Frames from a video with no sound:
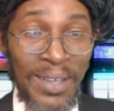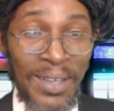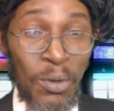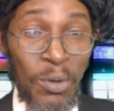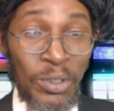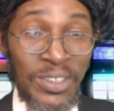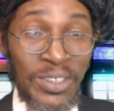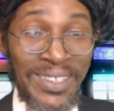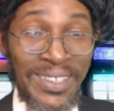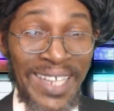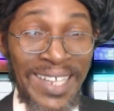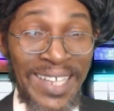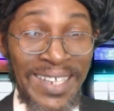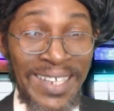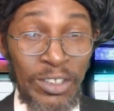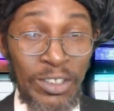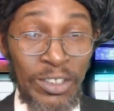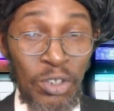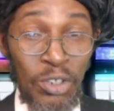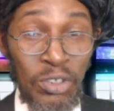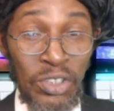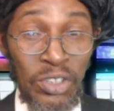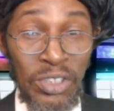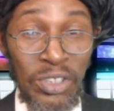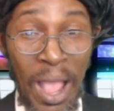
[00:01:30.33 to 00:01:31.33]
He was
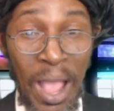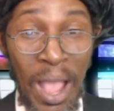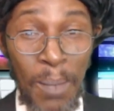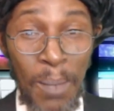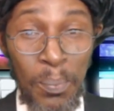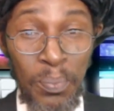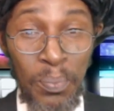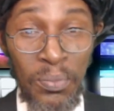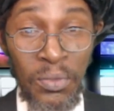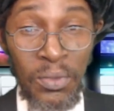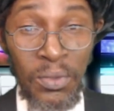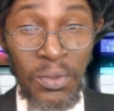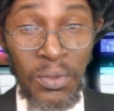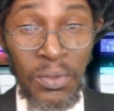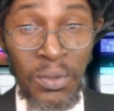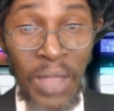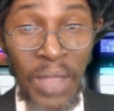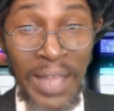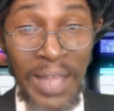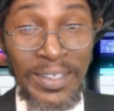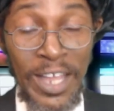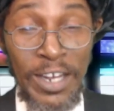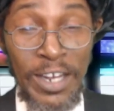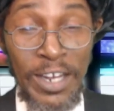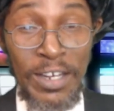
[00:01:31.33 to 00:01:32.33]
signaled to stop
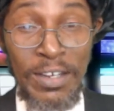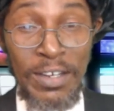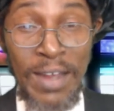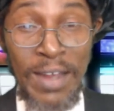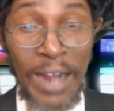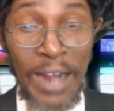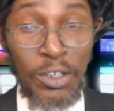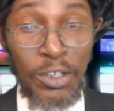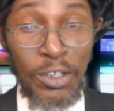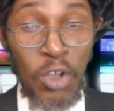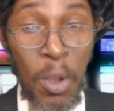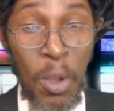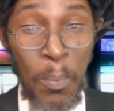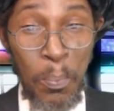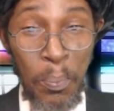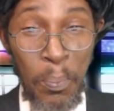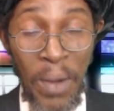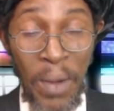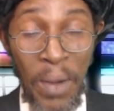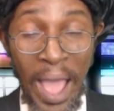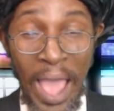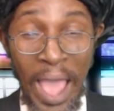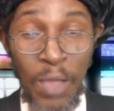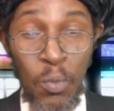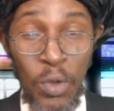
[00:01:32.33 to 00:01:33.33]
and did not
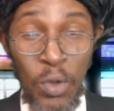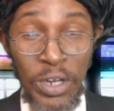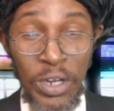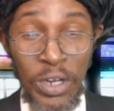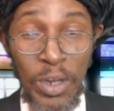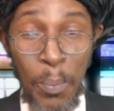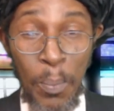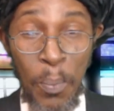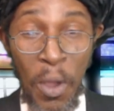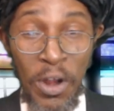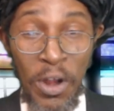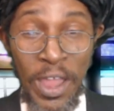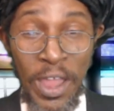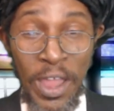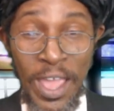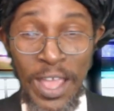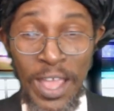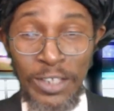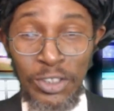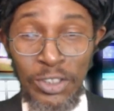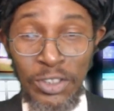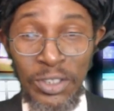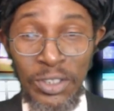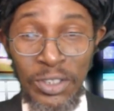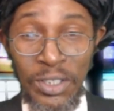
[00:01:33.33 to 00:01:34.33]
comply with the
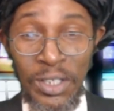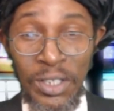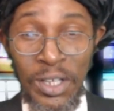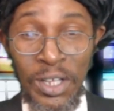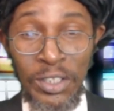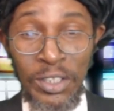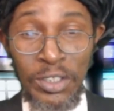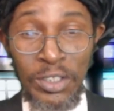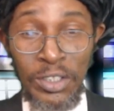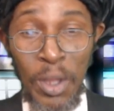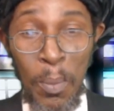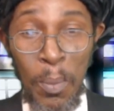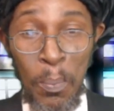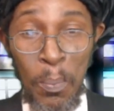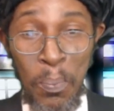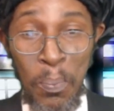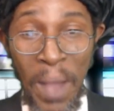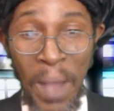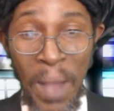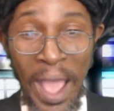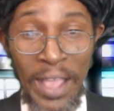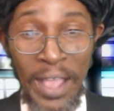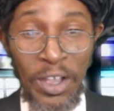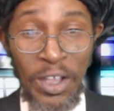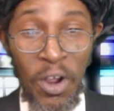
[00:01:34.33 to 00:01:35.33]
police. The
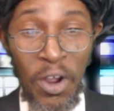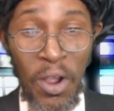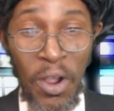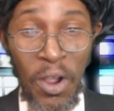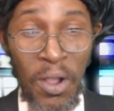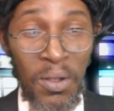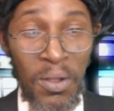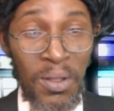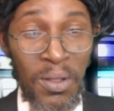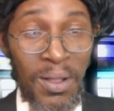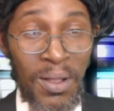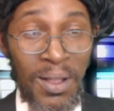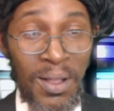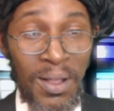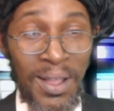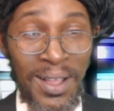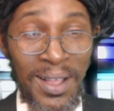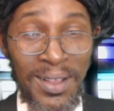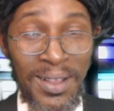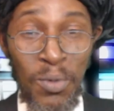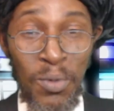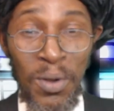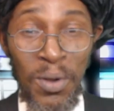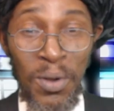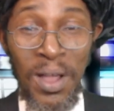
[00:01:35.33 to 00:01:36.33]
biker
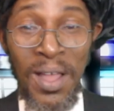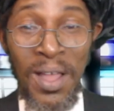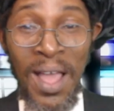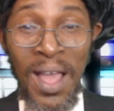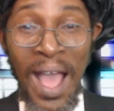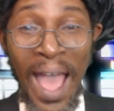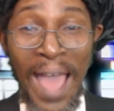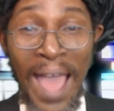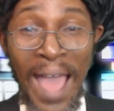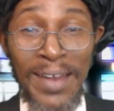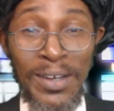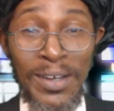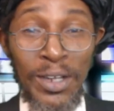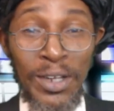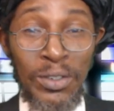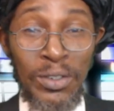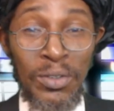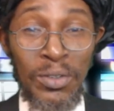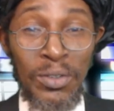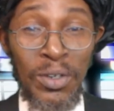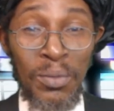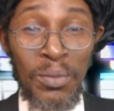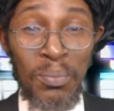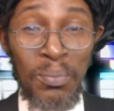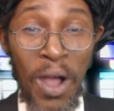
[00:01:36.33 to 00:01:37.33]
and
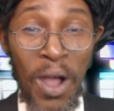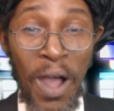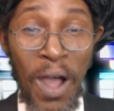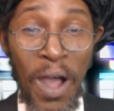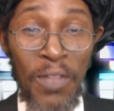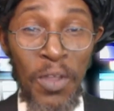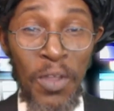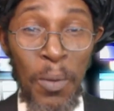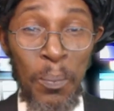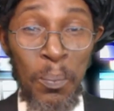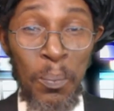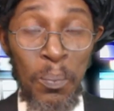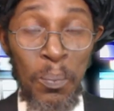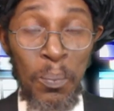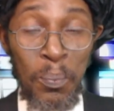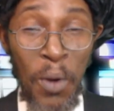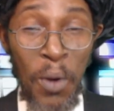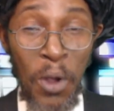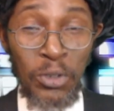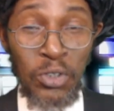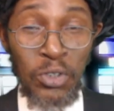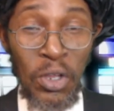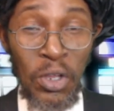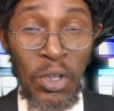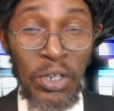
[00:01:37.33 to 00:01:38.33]
the other
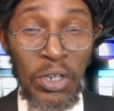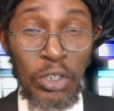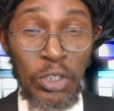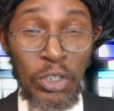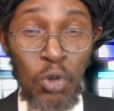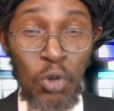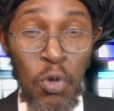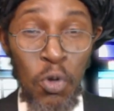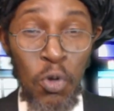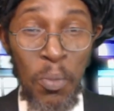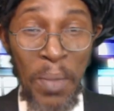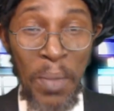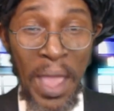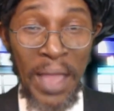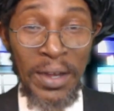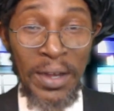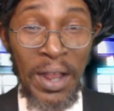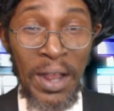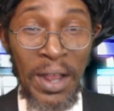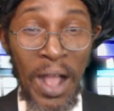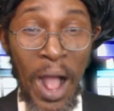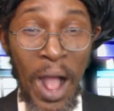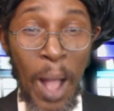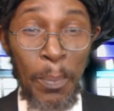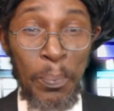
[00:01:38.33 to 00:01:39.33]
person, the two
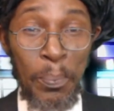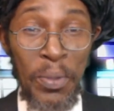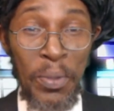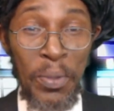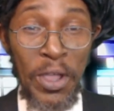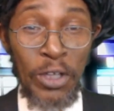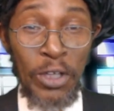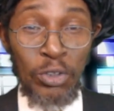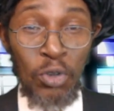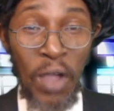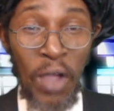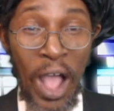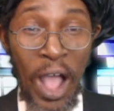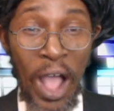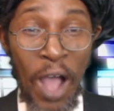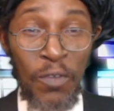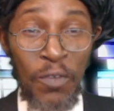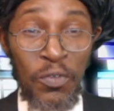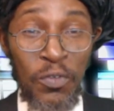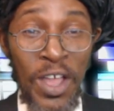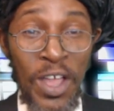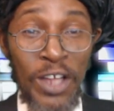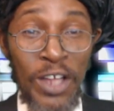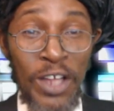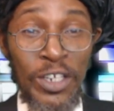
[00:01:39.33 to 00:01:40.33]
men, appear to
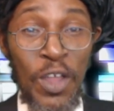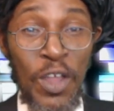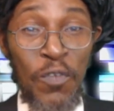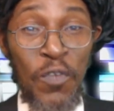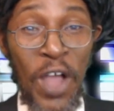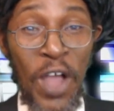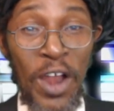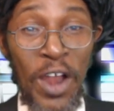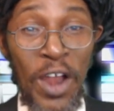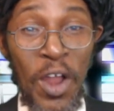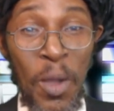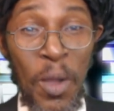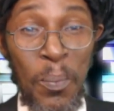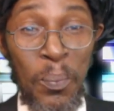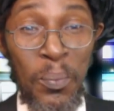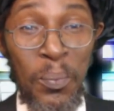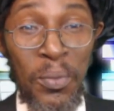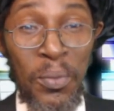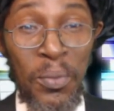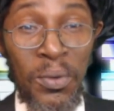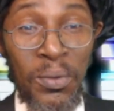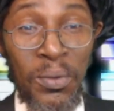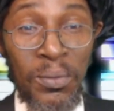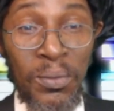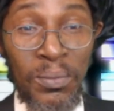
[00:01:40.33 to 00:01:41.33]
have
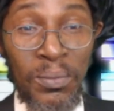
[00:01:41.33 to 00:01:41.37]
developed